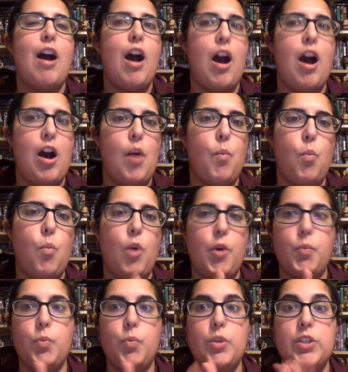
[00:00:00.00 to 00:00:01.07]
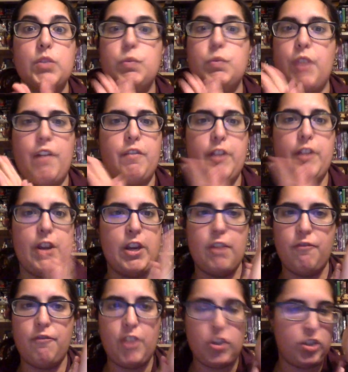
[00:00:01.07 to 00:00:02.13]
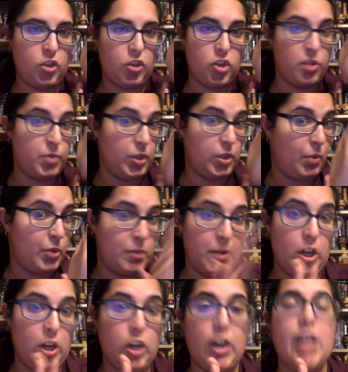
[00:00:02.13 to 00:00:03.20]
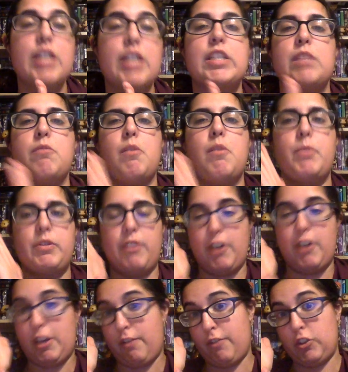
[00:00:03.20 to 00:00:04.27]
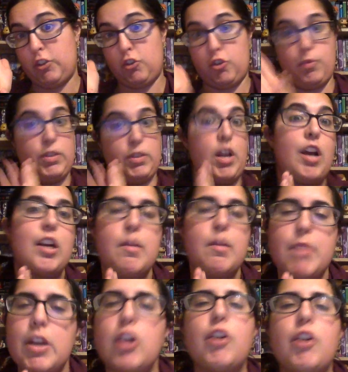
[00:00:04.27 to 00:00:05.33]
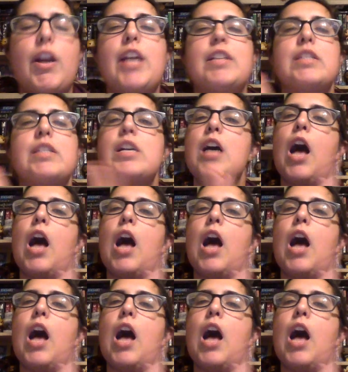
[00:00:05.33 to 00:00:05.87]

One was very convinced that she was going to be a Grace, and one was very convinced that she was not going to be a Grace.